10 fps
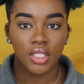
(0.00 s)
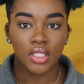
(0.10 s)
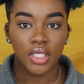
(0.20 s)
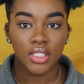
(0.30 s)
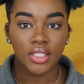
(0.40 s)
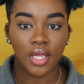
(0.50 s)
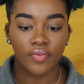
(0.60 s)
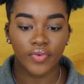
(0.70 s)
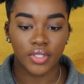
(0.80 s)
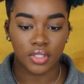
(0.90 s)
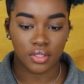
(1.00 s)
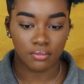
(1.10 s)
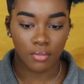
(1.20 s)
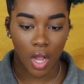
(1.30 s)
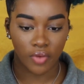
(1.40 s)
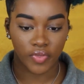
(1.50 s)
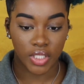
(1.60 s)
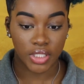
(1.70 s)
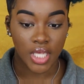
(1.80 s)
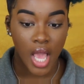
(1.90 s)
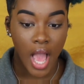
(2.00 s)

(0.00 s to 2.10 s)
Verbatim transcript: this stuff is marvelous.